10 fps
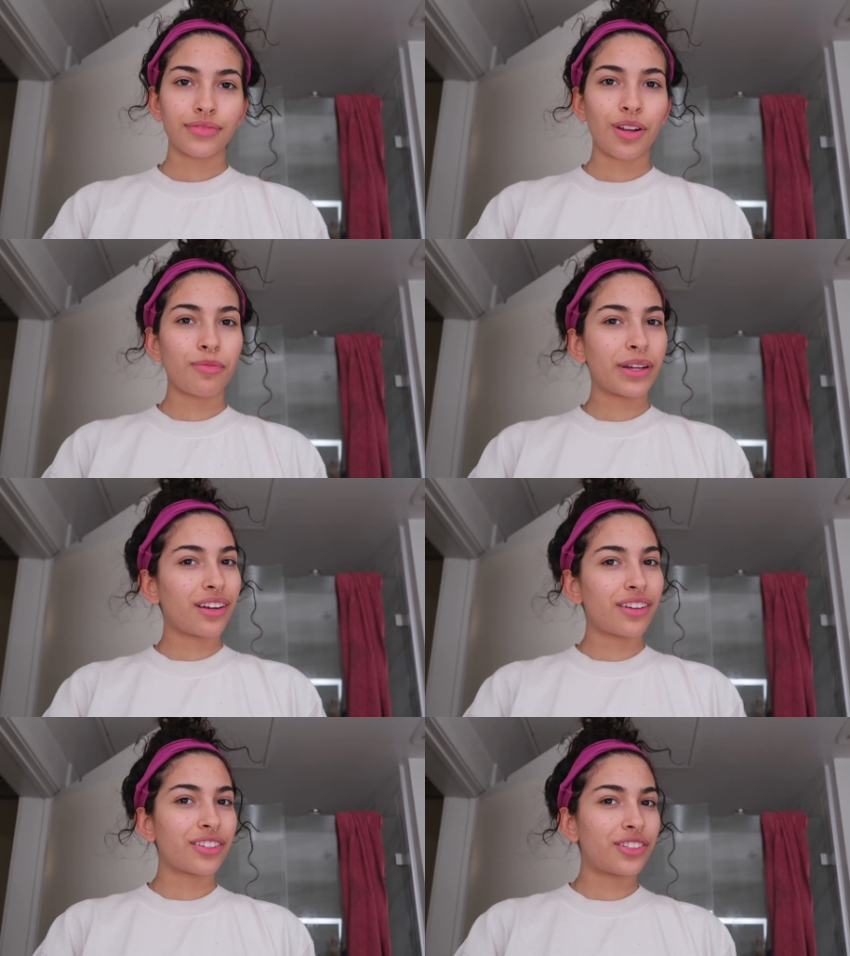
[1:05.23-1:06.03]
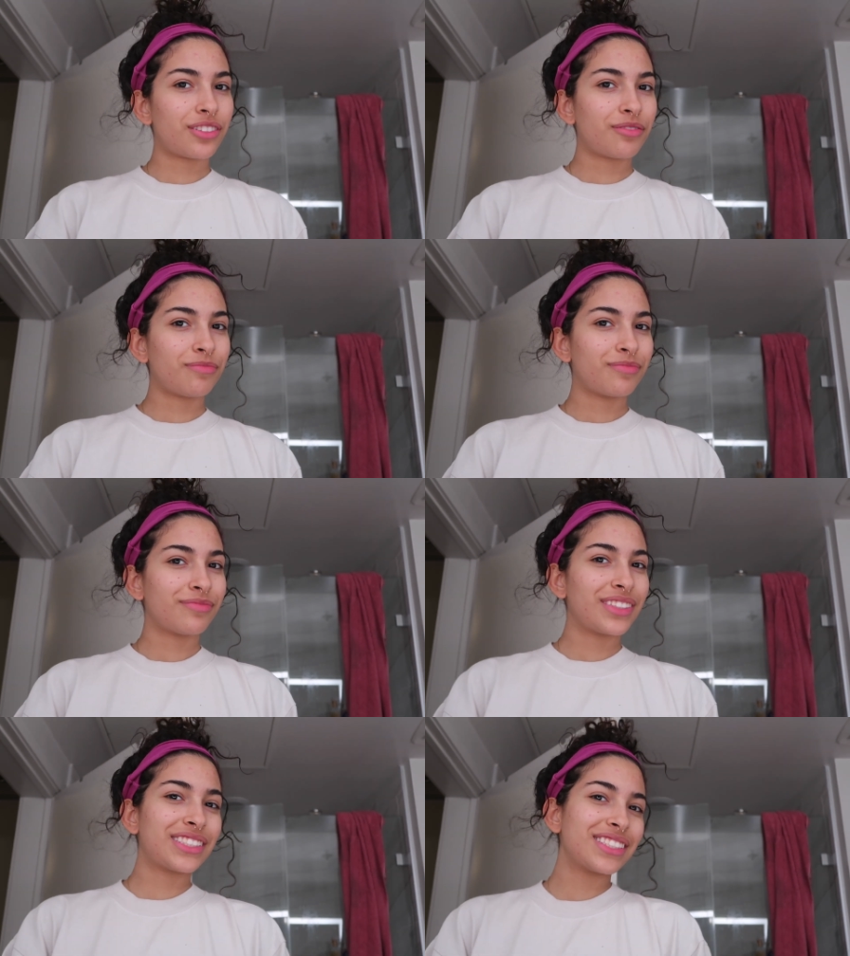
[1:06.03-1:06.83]
Oh my gosh,
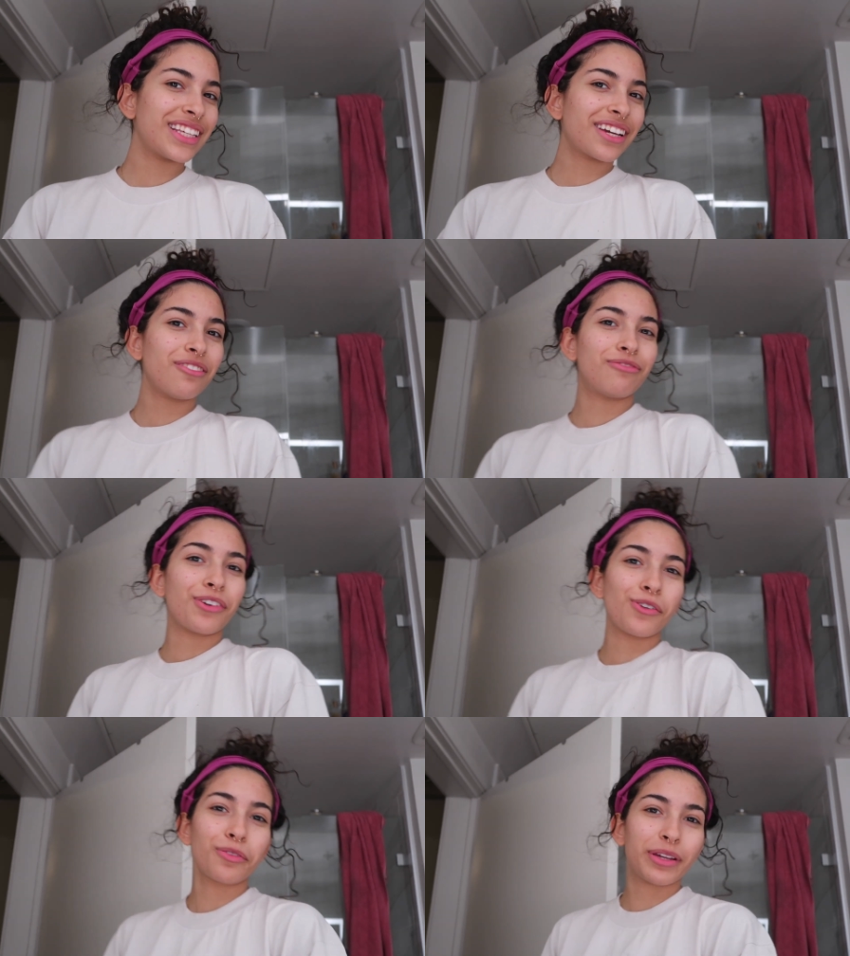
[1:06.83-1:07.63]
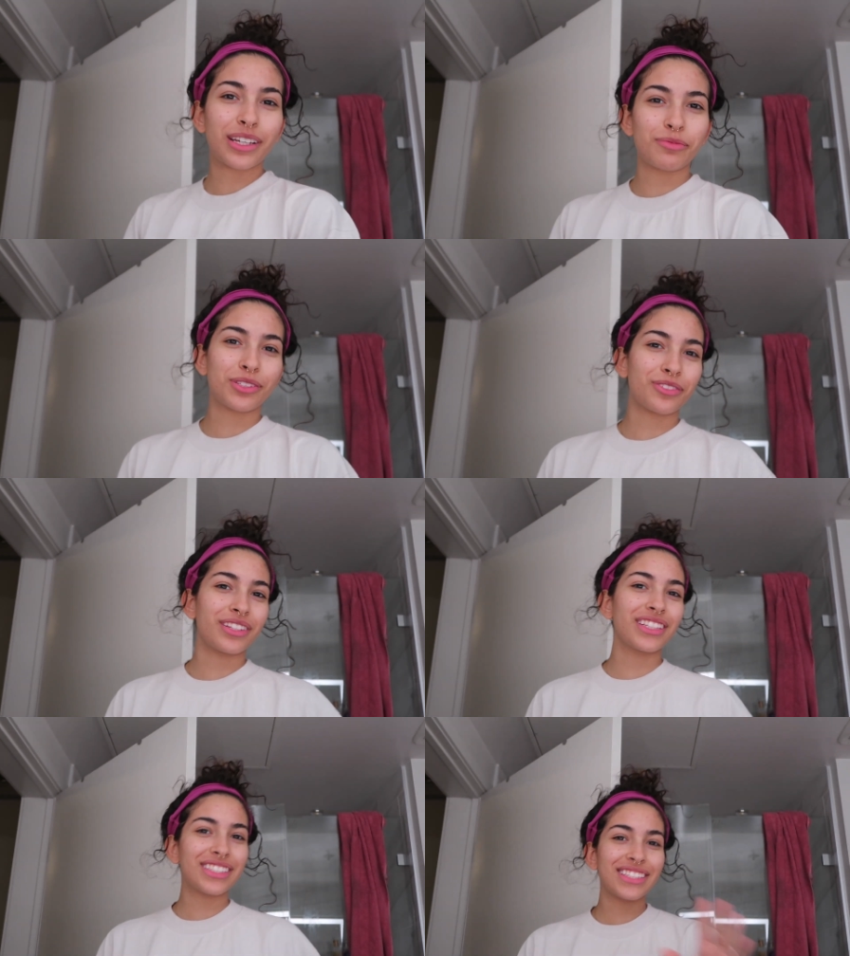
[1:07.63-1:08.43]
this is like a Vogue makeup
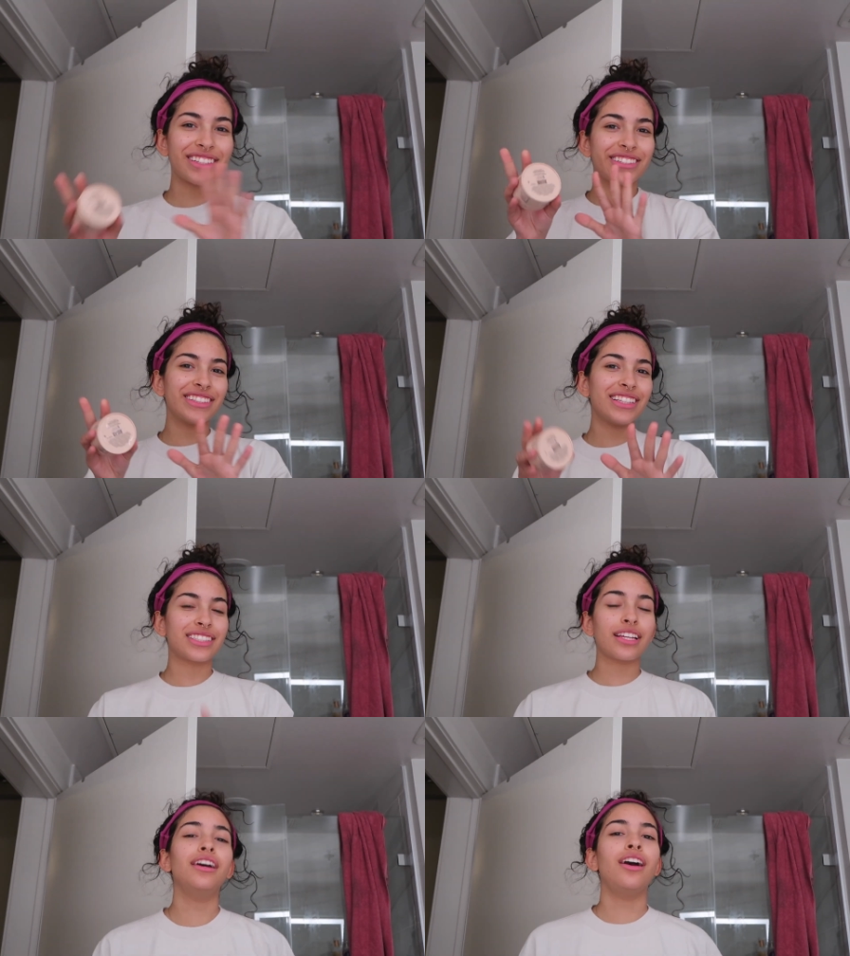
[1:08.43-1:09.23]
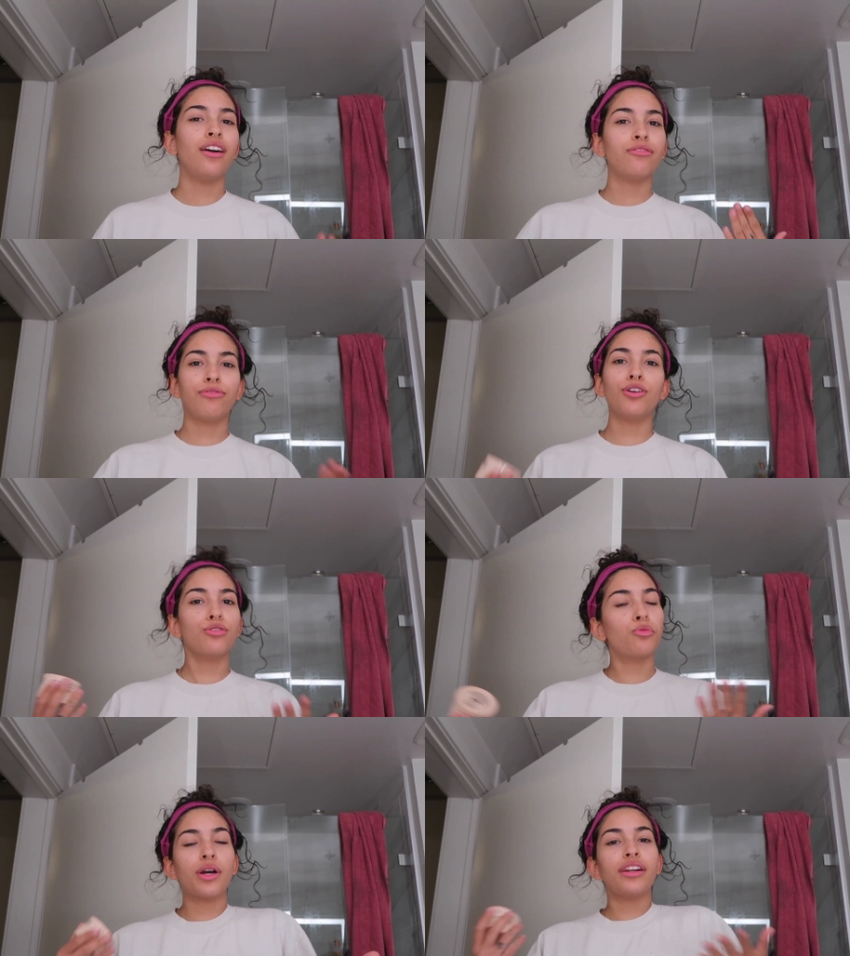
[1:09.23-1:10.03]
tutorial. This is literally the
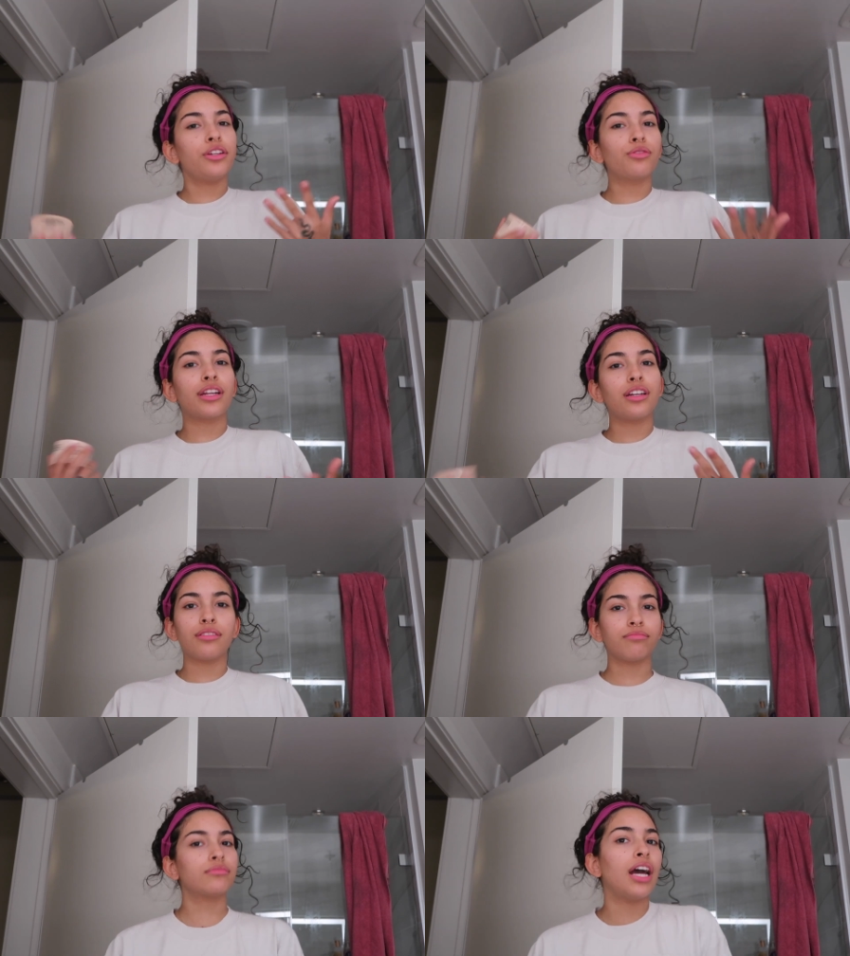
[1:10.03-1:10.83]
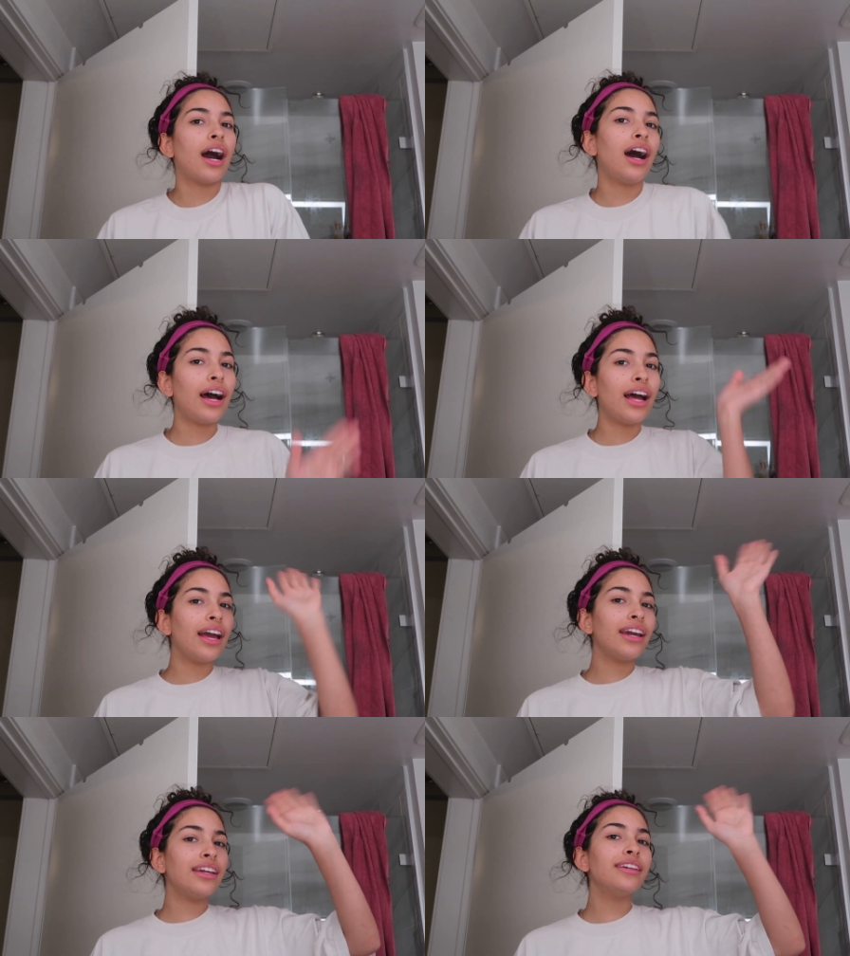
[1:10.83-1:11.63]
Vogue. When are you gonna
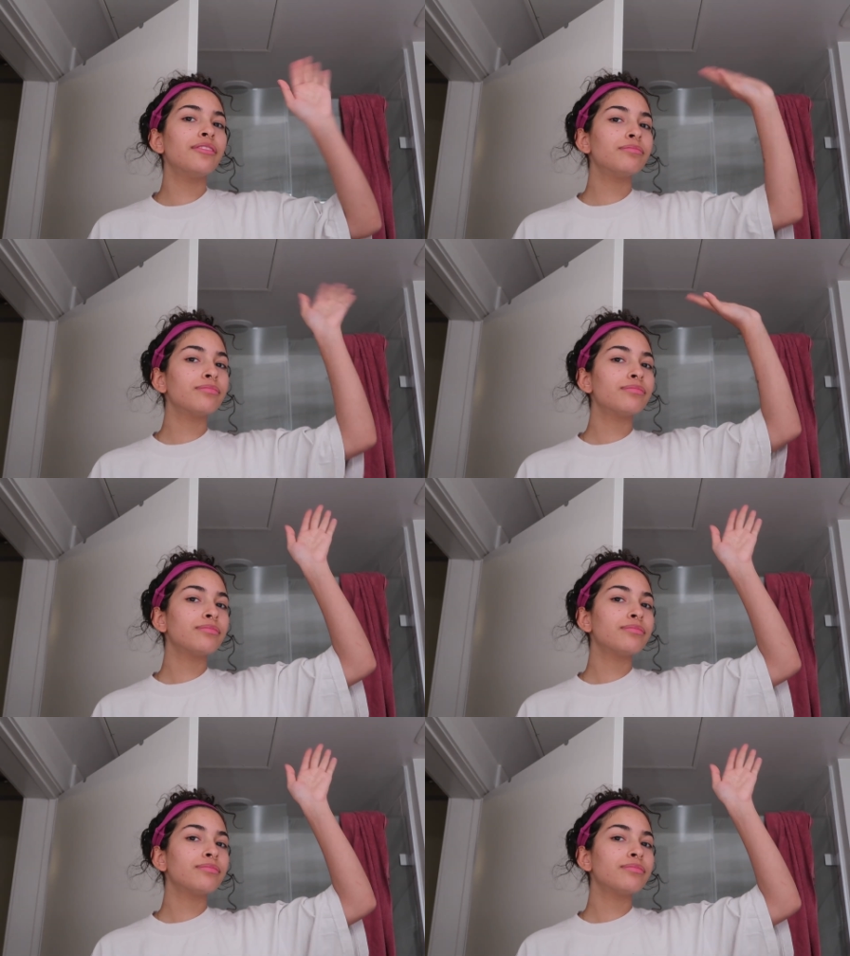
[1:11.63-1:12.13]
hi?